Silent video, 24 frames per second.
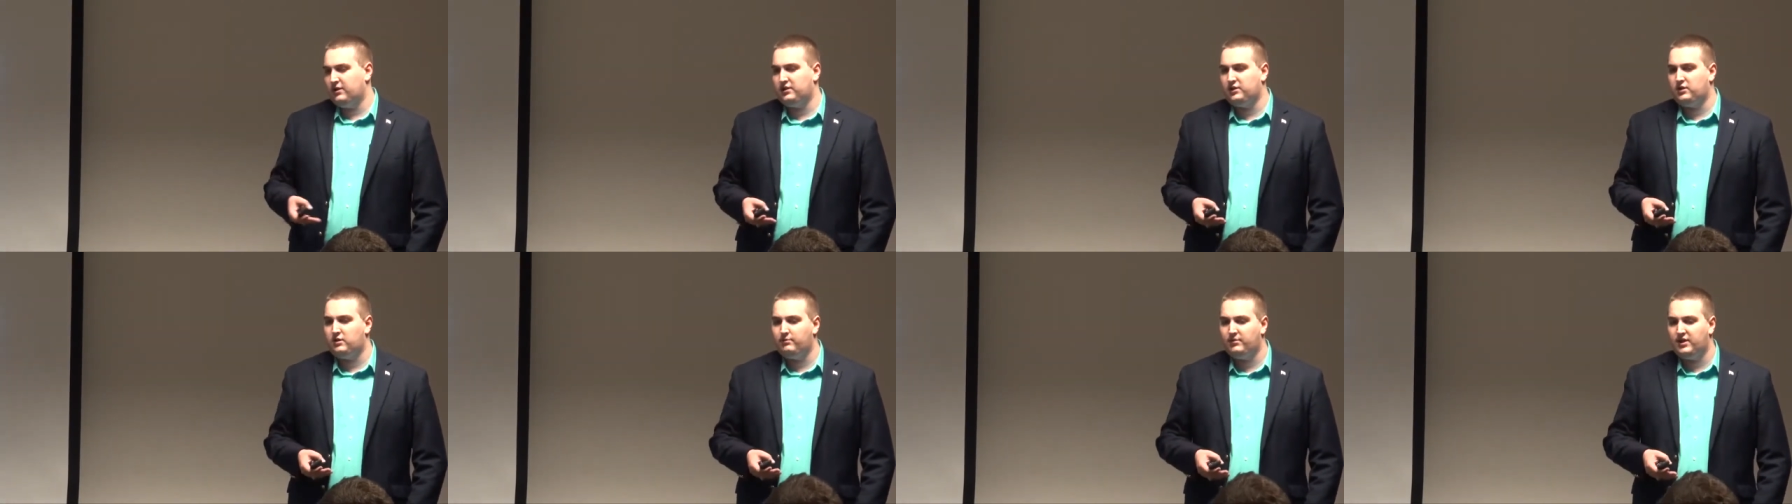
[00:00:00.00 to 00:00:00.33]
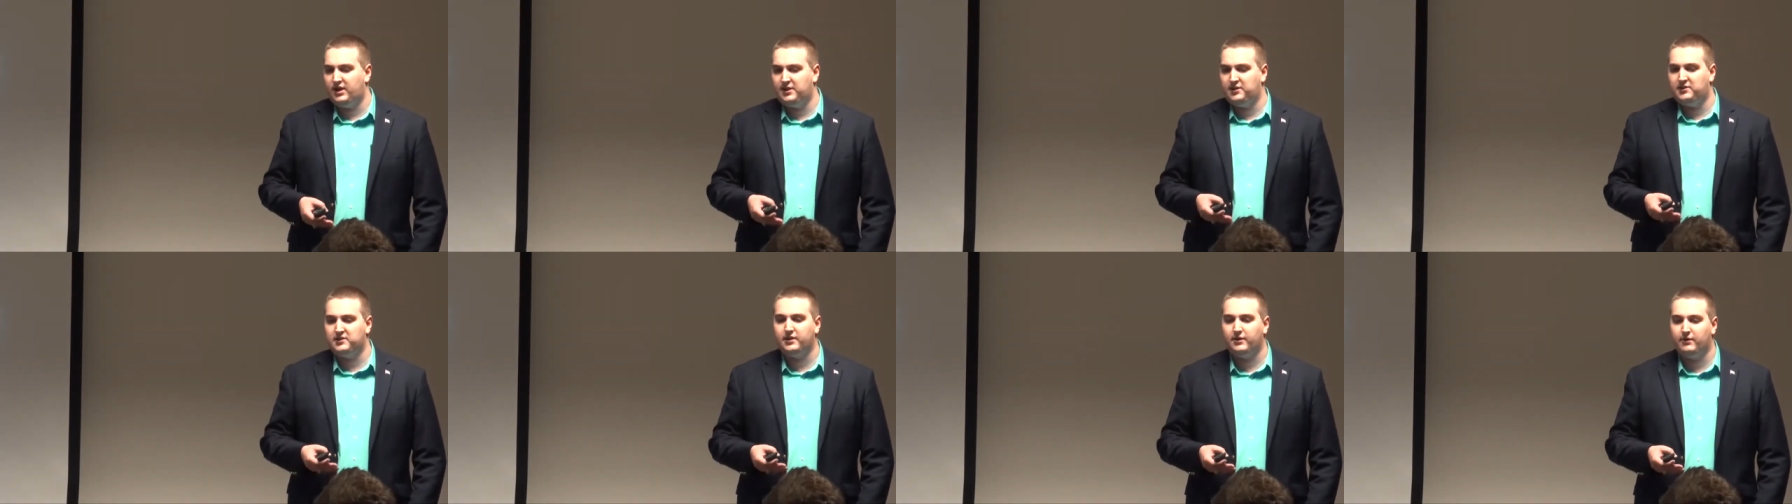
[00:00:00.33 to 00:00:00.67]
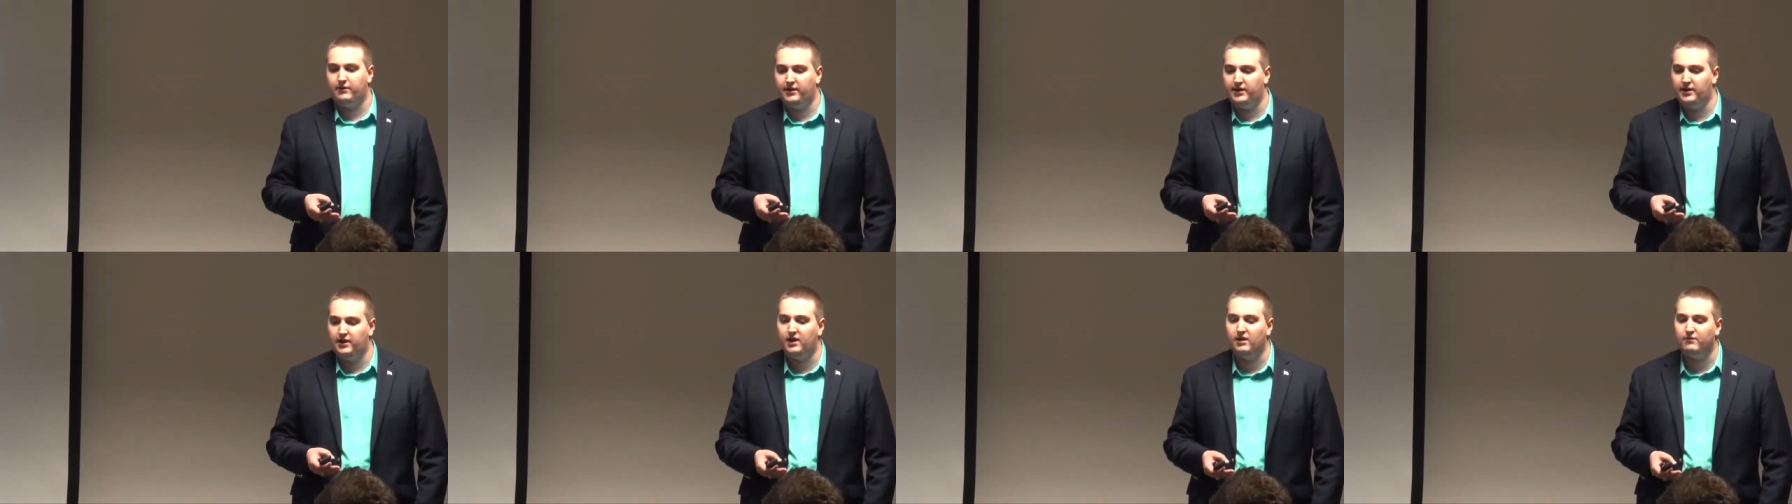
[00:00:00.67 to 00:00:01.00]
in
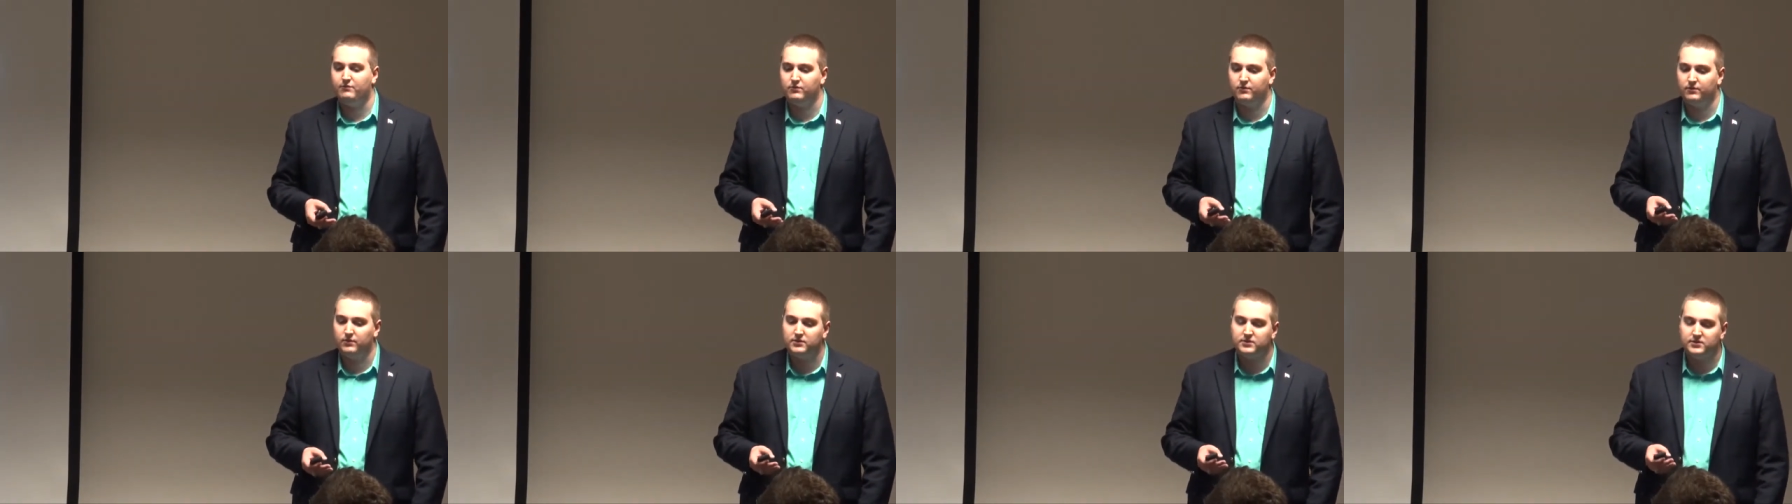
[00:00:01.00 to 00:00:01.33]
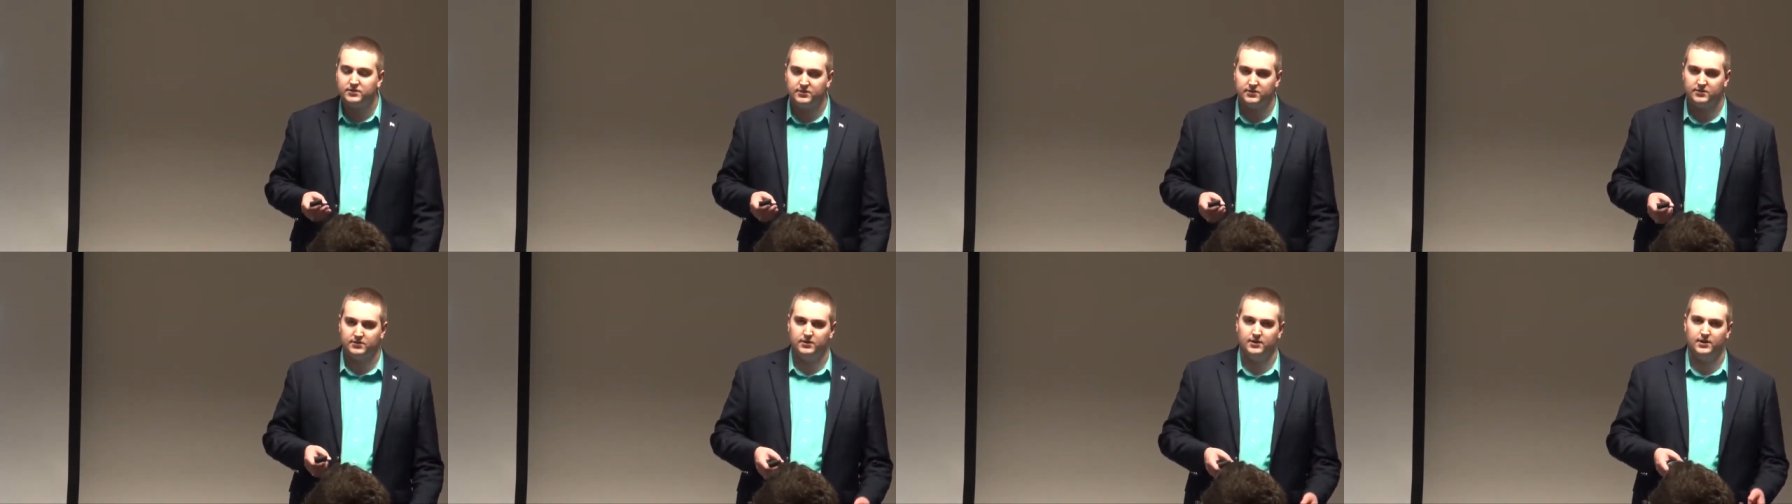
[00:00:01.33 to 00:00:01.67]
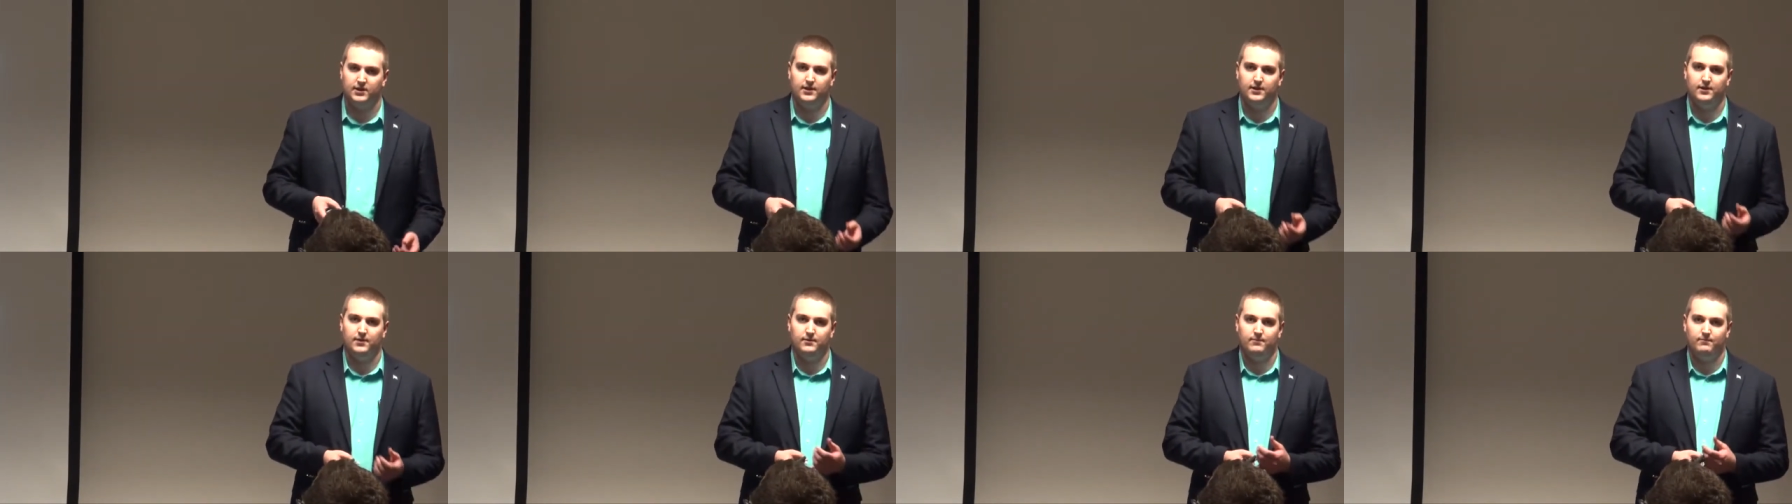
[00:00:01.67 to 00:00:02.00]
humanitarian efforts.
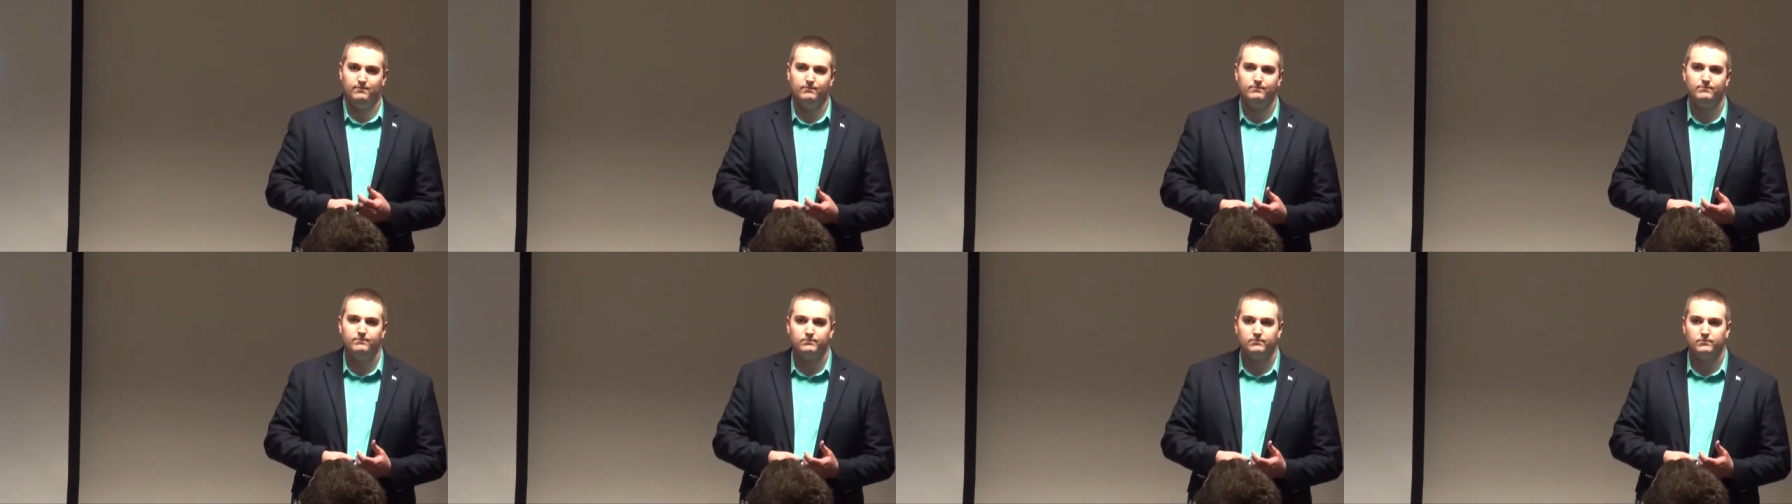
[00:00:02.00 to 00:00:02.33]
Um,